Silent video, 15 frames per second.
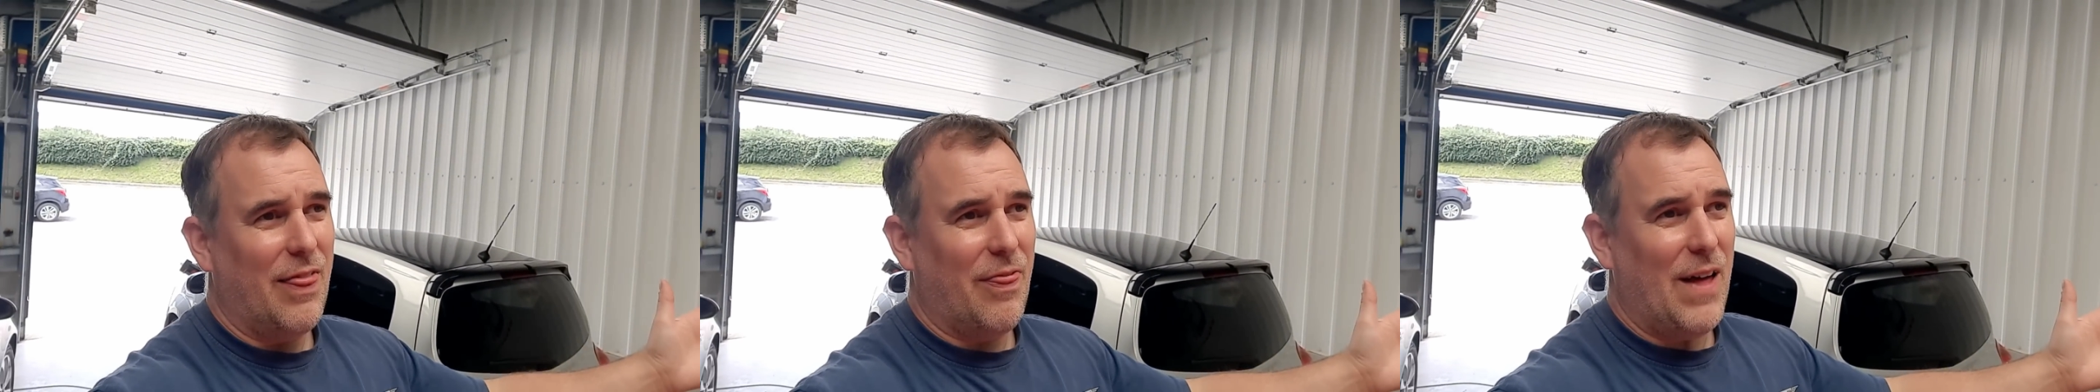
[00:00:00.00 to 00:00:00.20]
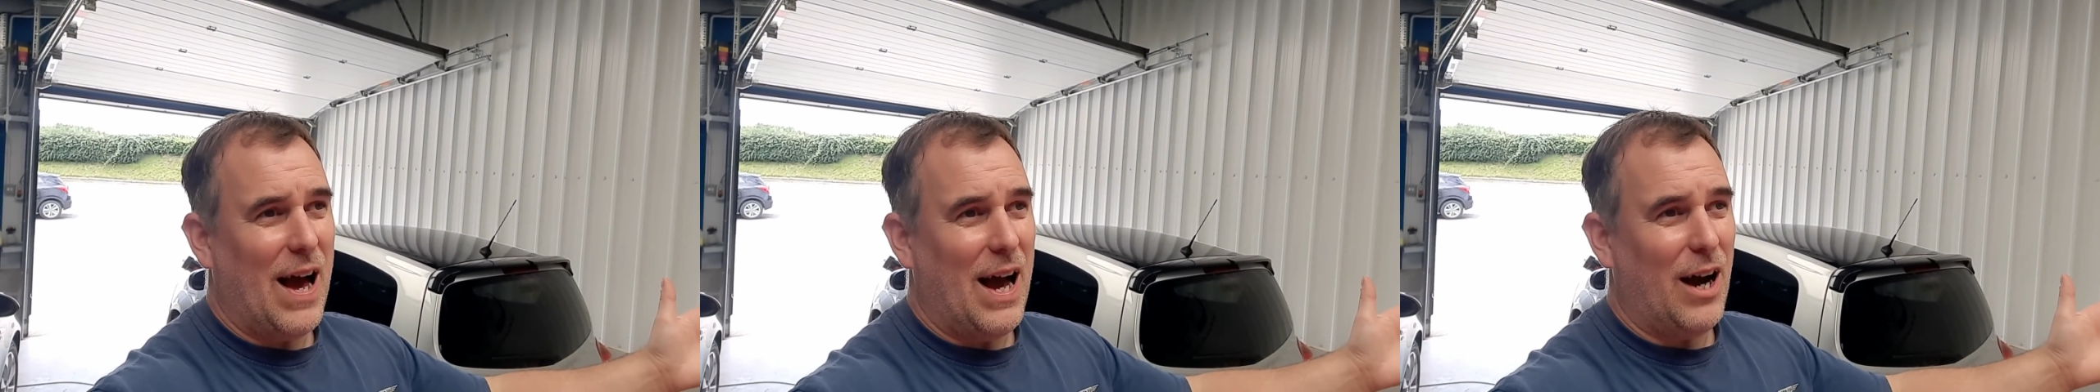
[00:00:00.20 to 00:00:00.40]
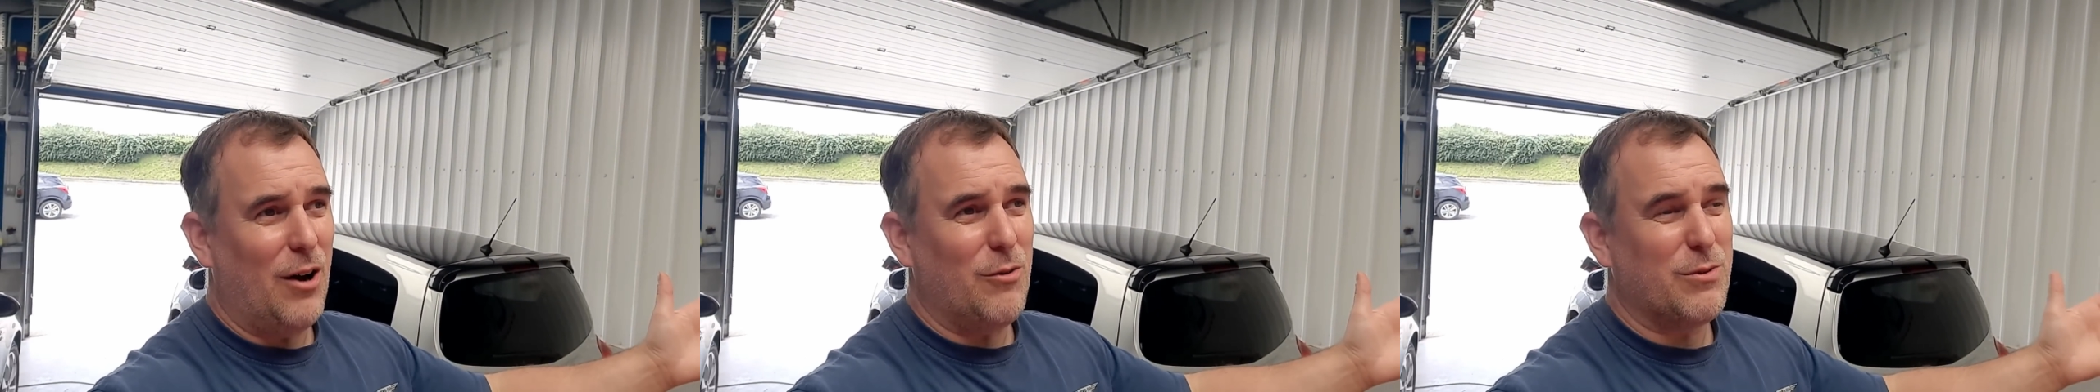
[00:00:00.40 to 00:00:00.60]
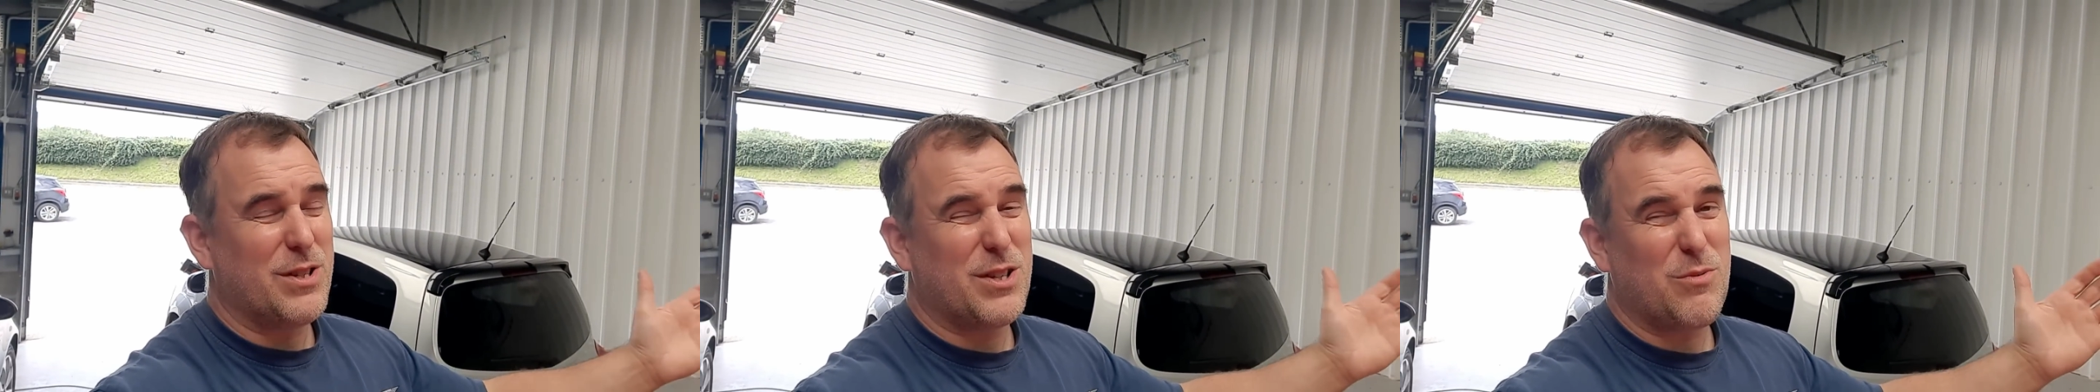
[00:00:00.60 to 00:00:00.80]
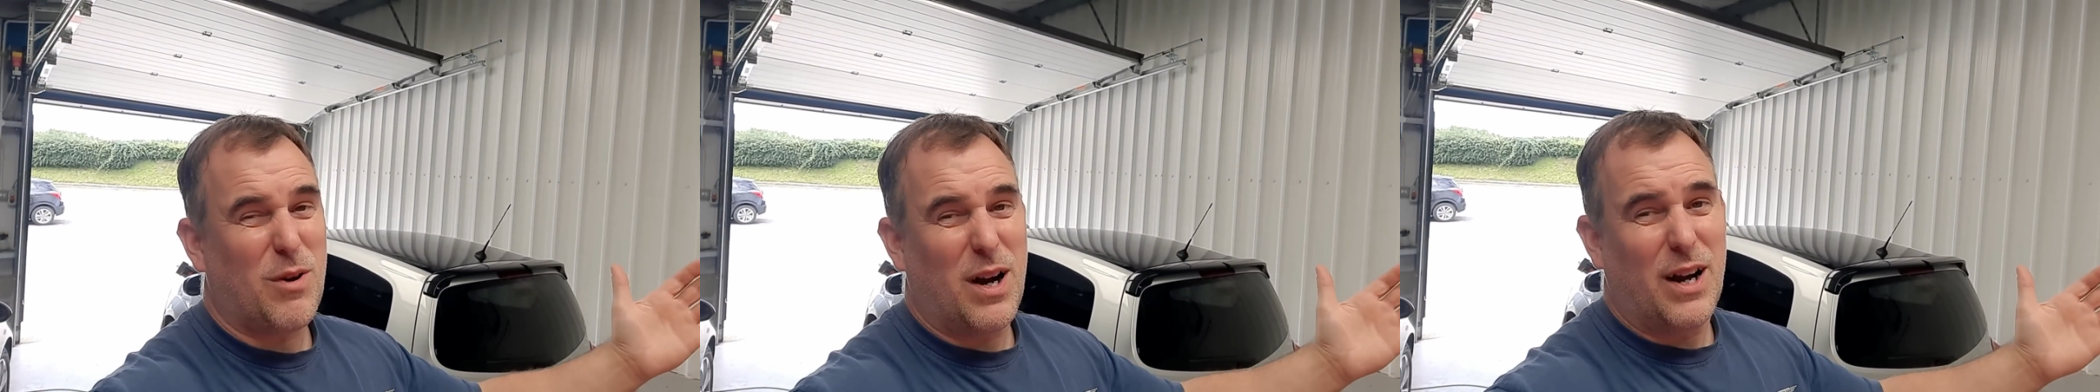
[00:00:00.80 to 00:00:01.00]
that old is
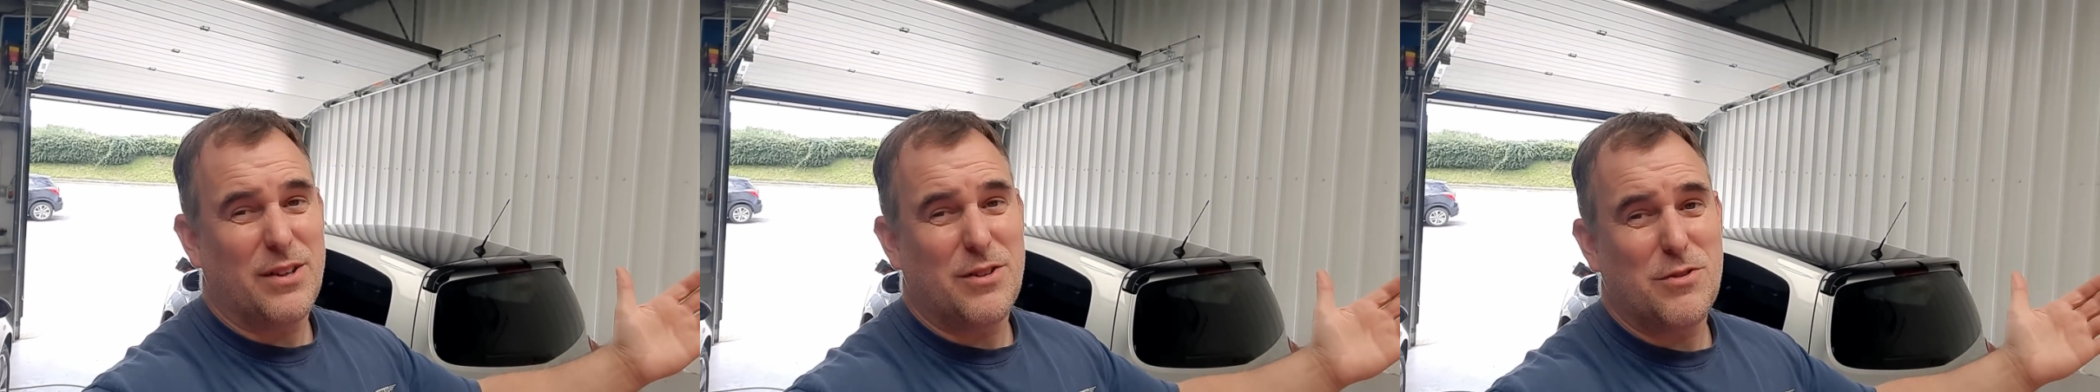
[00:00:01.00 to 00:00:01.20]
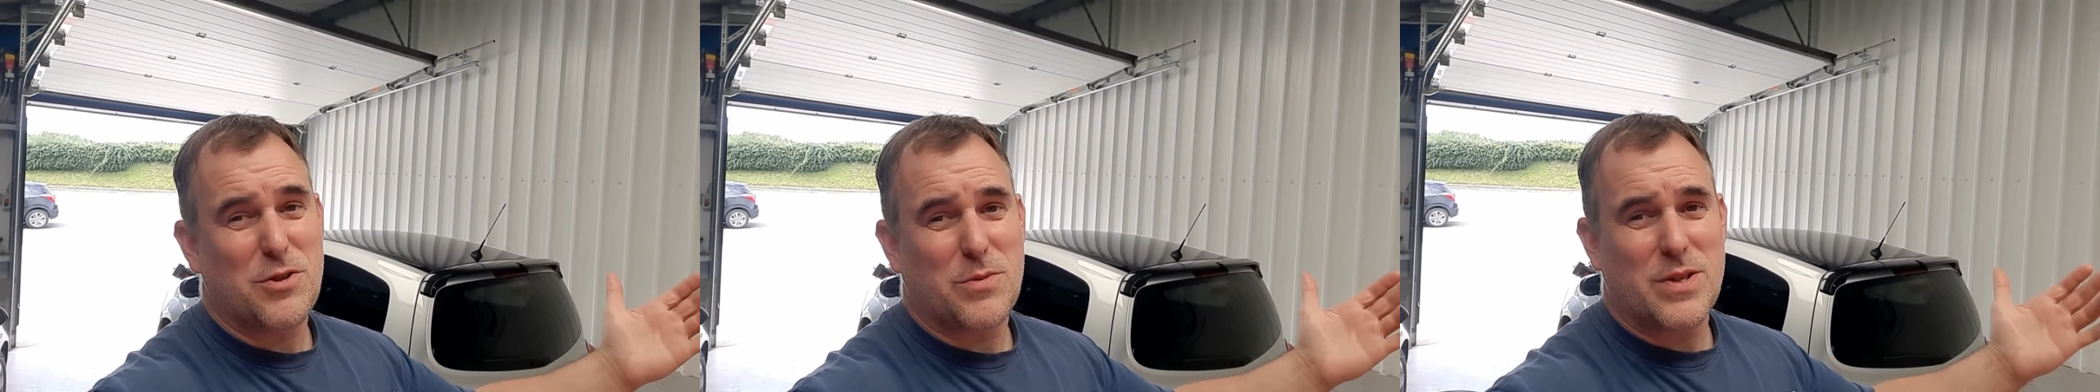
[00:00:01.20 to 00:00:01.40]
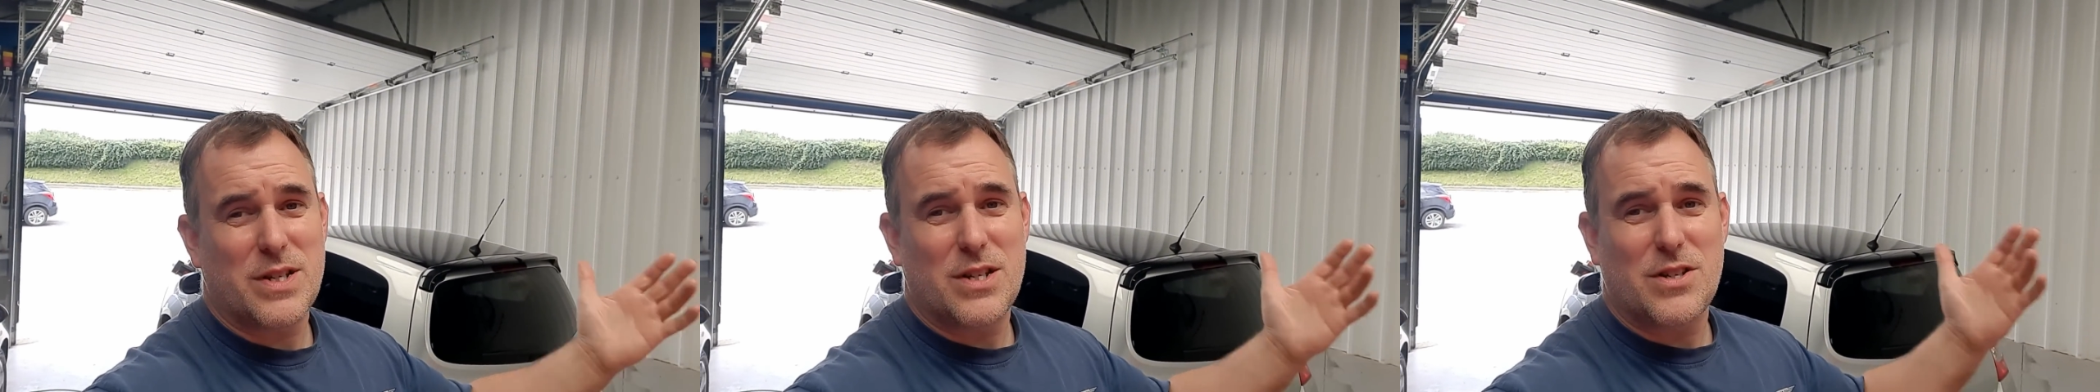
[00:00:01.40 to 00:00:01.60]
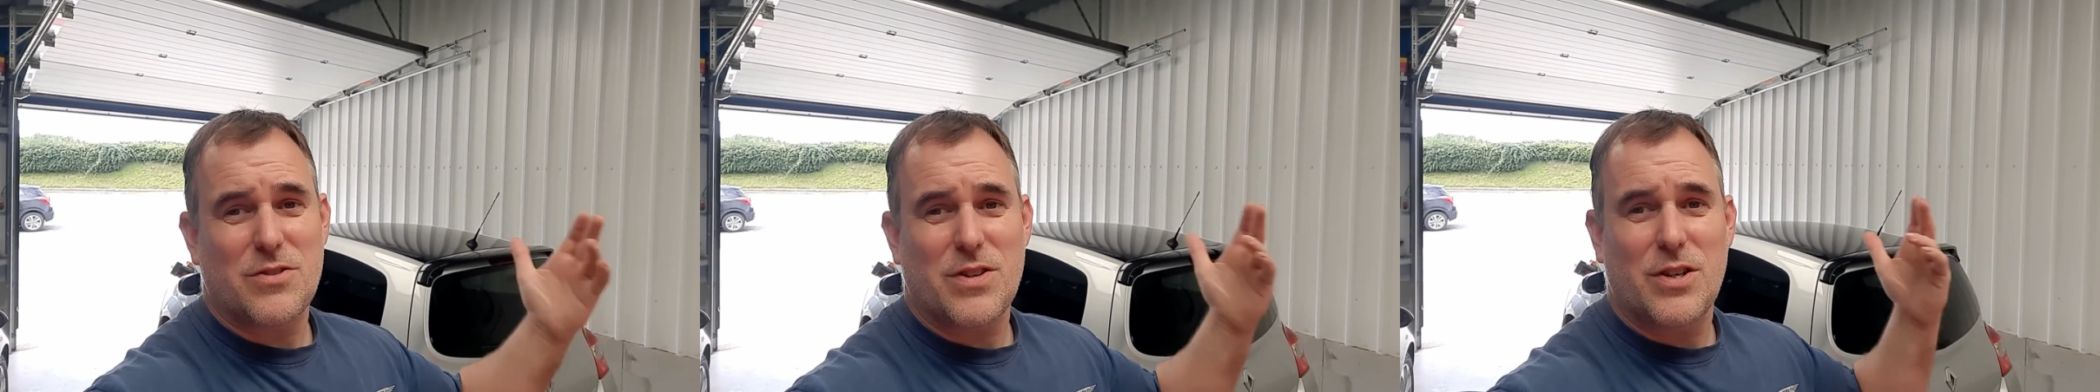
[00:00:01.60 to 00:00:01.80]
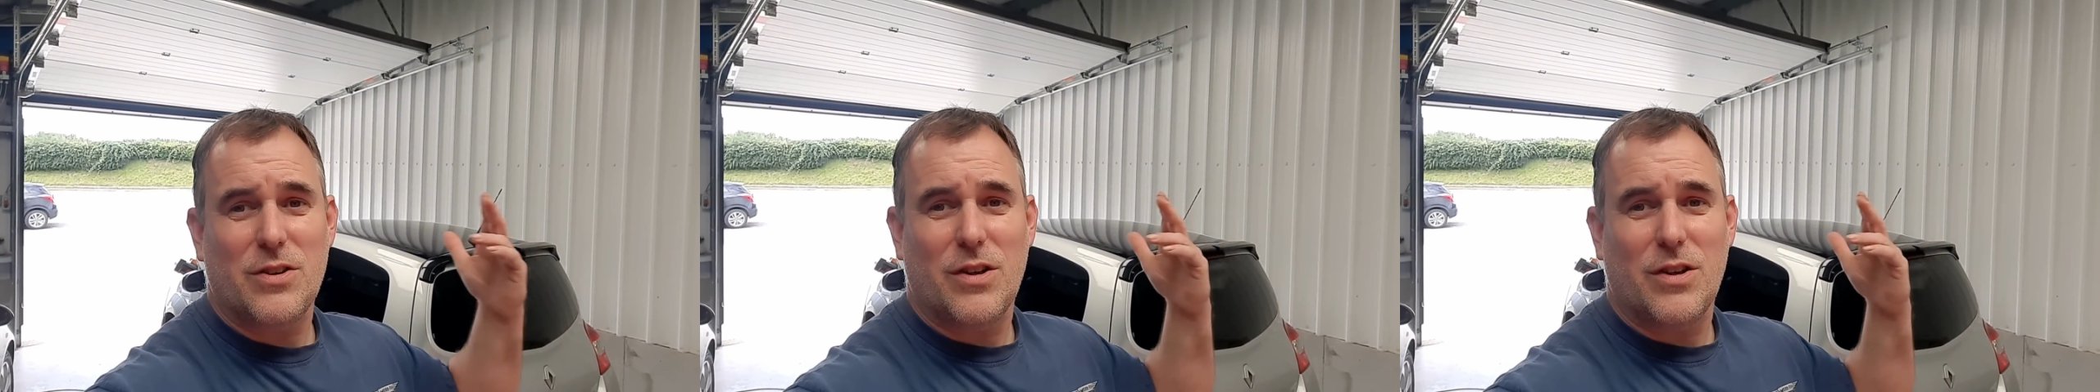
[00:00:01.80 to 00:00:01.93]
quite unusual in this industry.